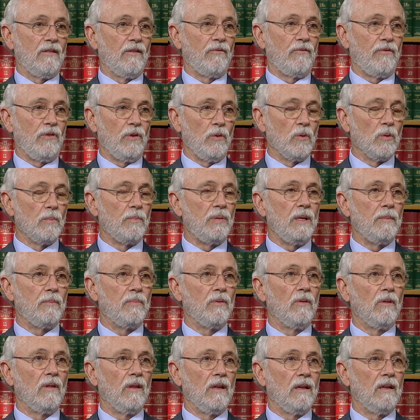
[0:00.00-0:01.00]
Fewer
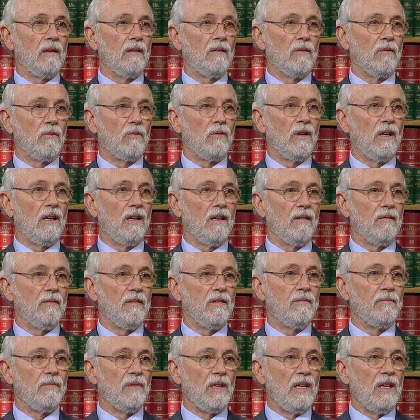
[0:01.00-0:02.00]
people
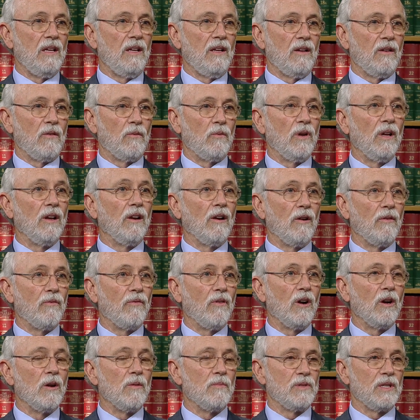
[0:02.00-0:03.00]
run our
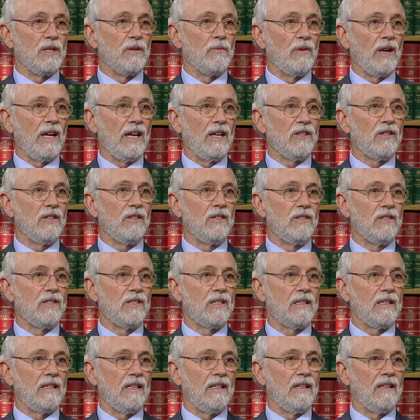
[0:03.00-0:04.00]
farms and
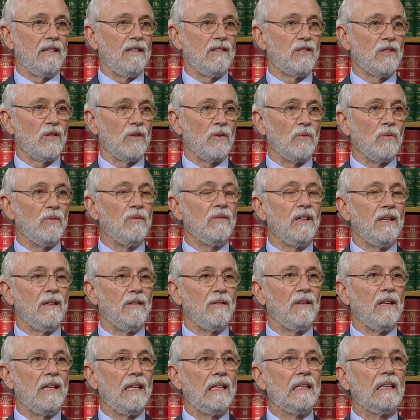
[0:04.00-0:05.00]
ranches, and so
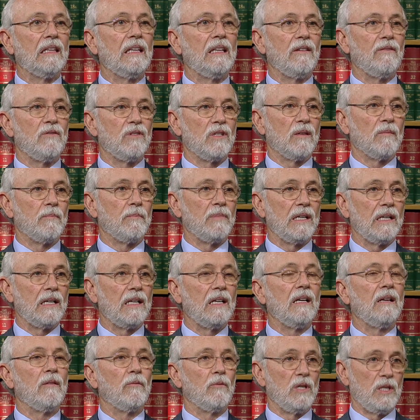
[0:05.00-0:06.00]
it leaves a
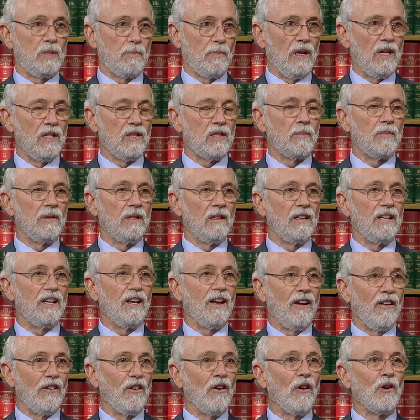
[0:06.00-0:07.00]
big responsibility
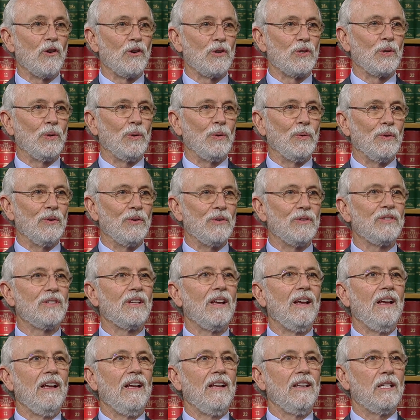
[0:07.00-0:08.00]
on our shoulders
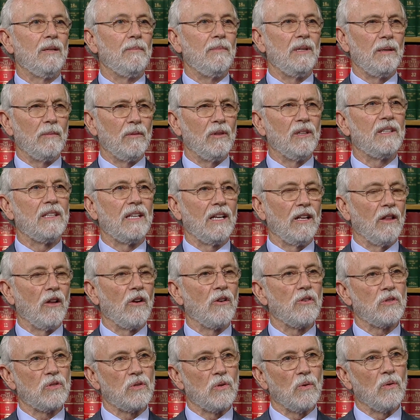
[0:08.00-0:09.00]
to be able to tell
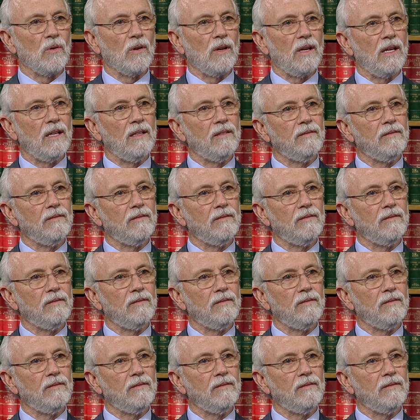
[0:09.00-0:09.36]
our story.